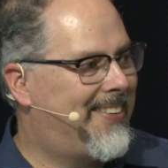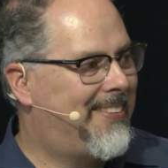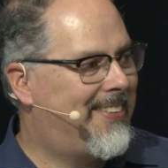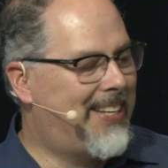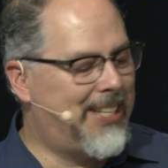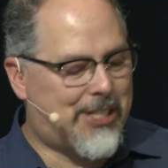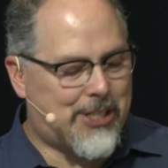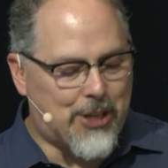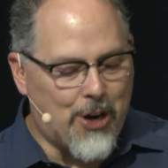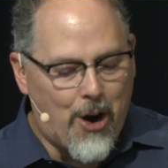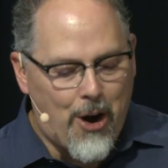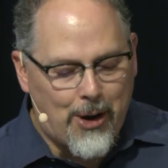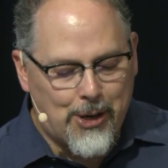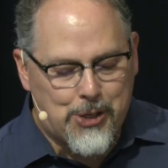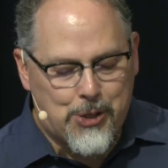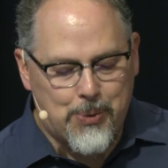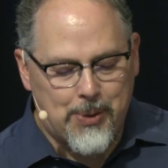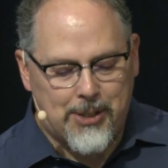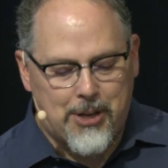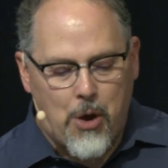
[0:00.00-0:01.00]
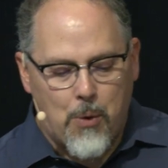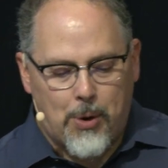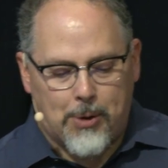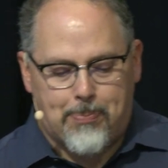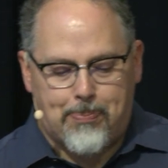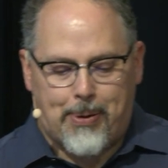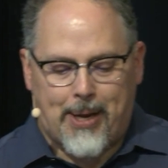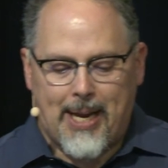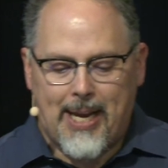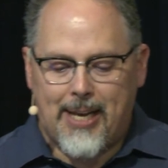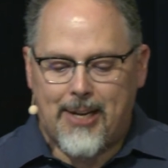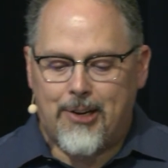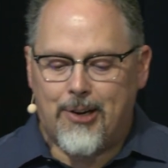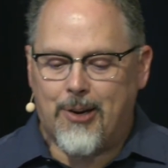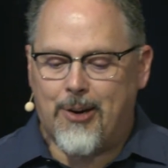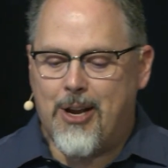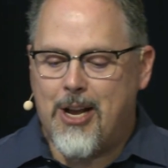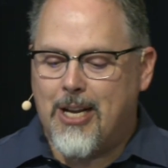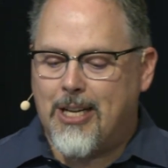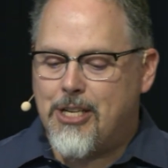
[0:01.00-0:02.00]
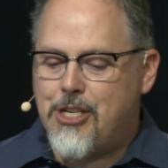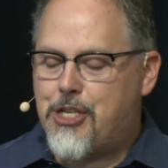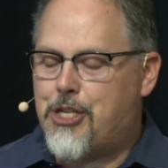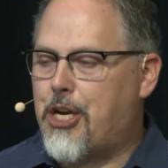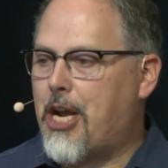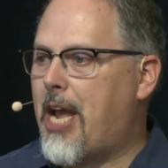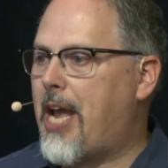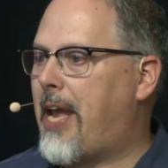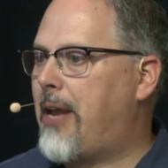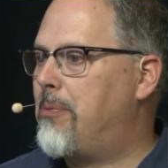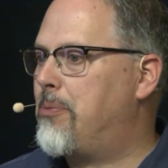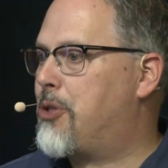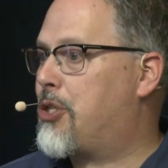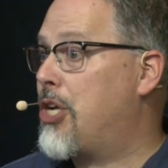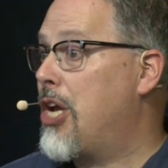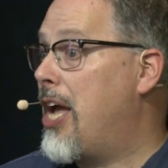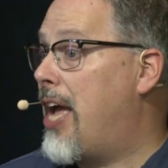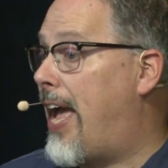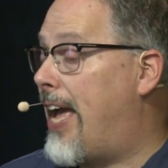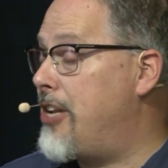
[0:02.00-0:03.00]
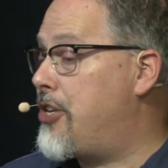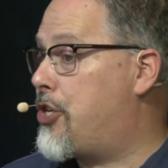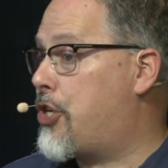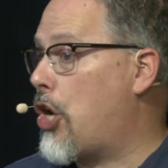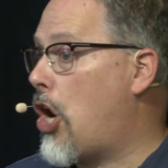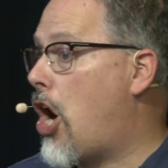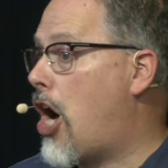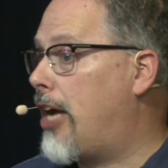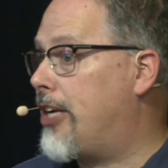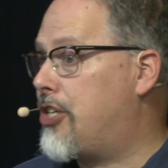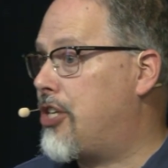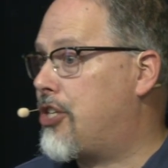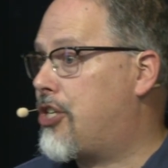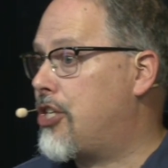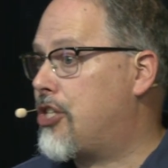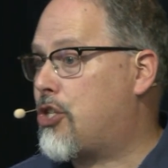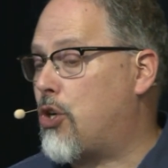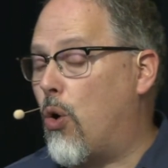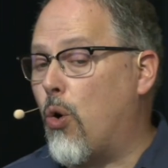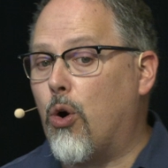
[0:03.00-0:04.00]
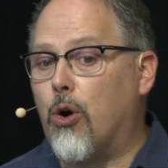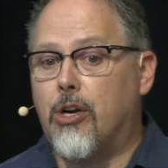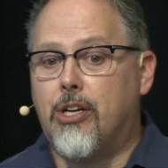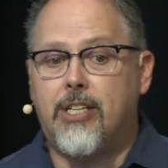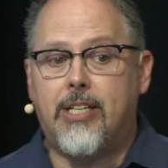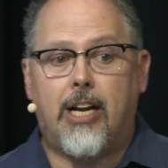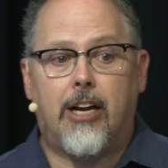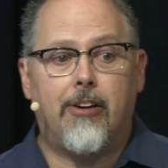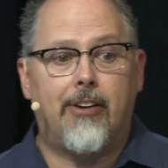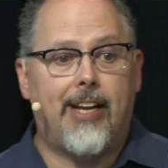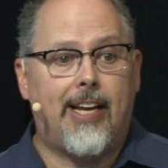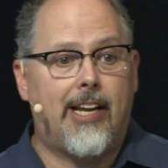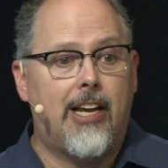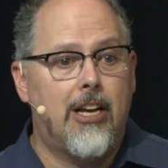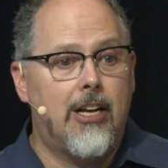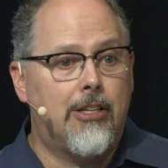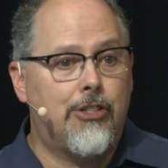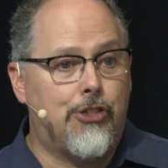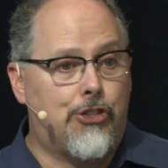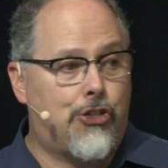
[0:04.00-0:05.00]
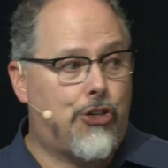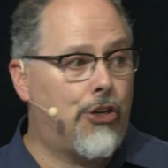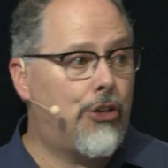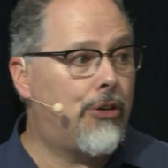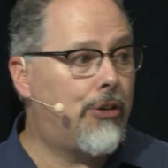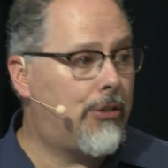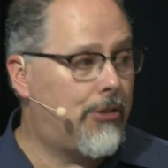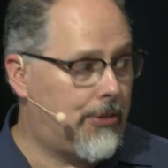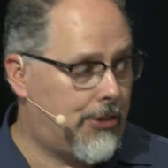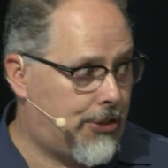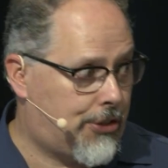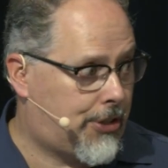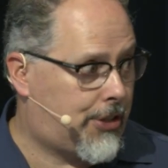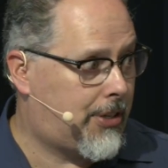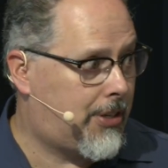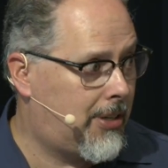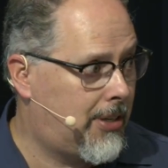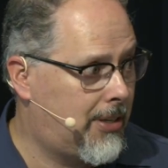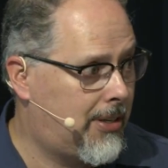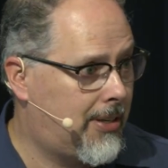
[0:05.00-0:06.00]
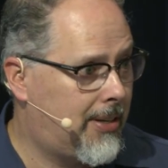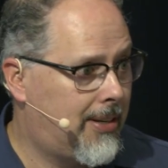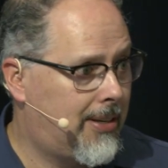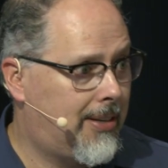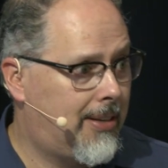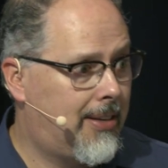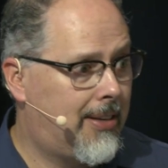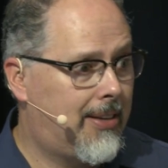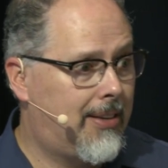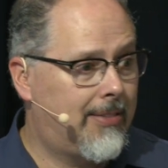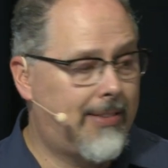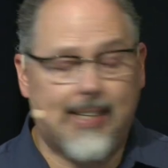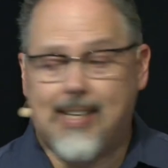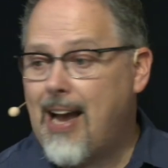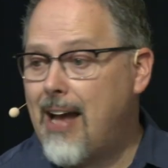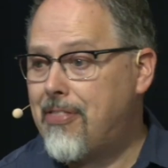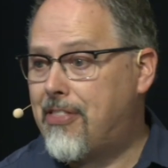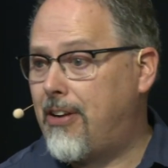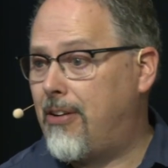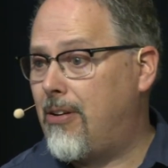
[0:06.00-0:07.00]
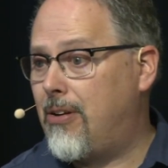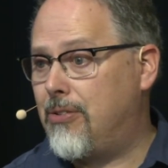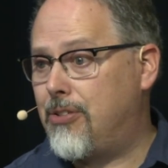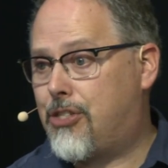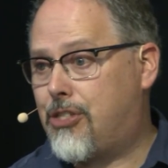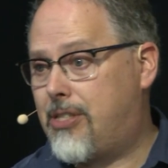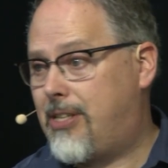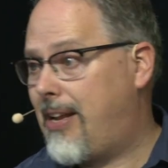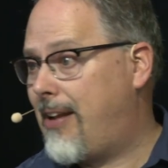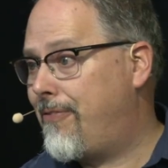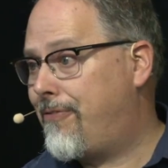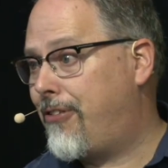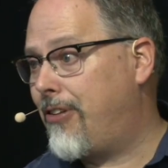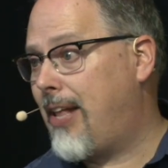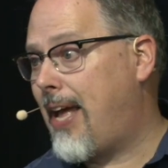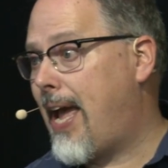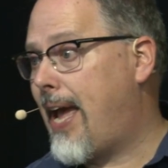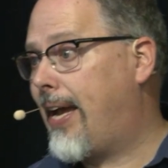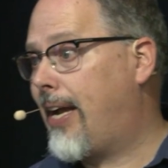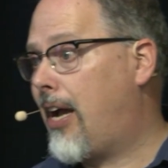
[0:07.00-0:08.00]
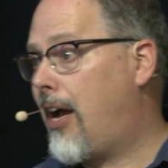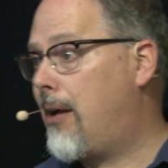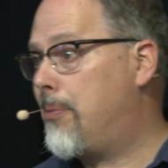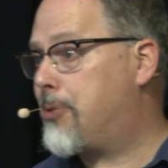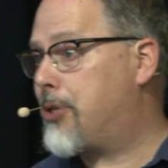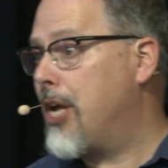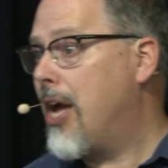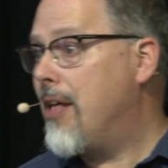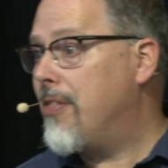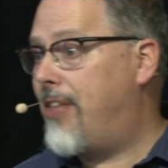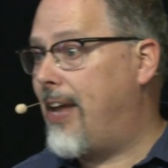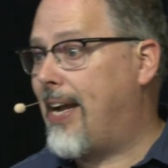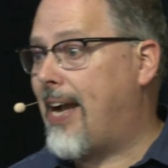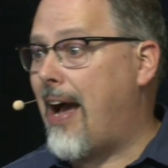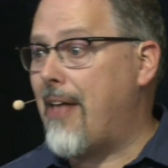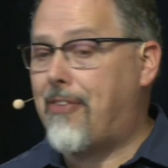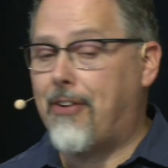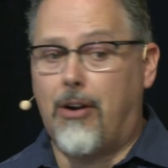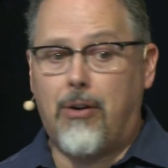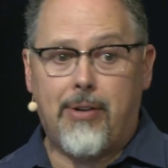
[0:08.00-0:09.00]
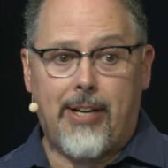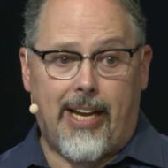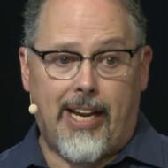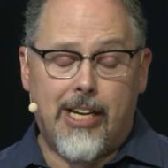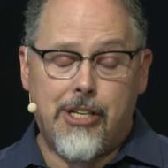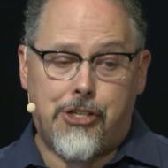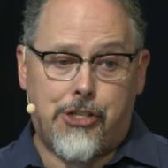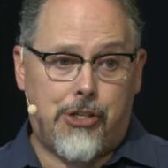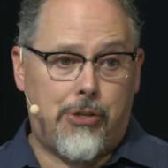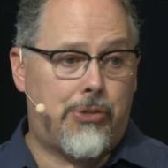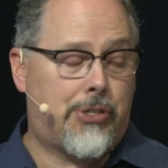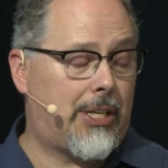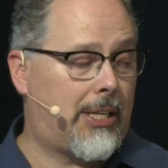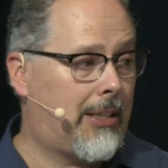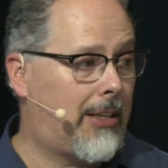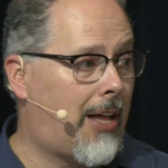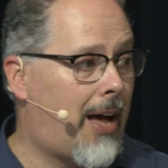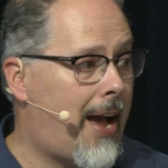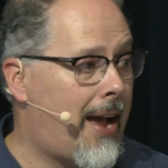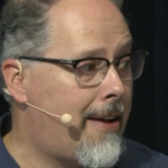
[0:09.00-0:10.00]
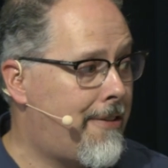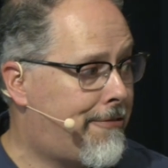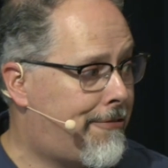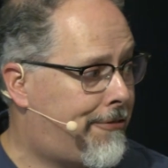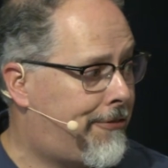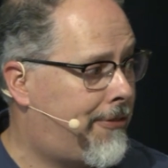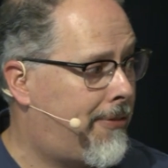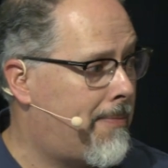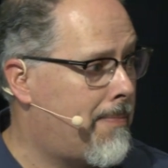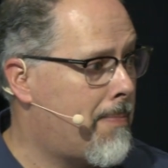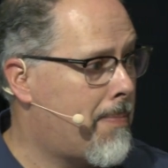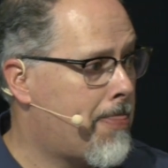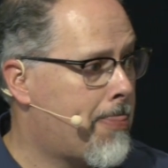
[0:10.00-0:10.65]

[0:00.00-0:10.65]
He starts with, with Peter, James, and John, just, just ordinary dudes. They got their own sinful hangups, they got their own issues in life.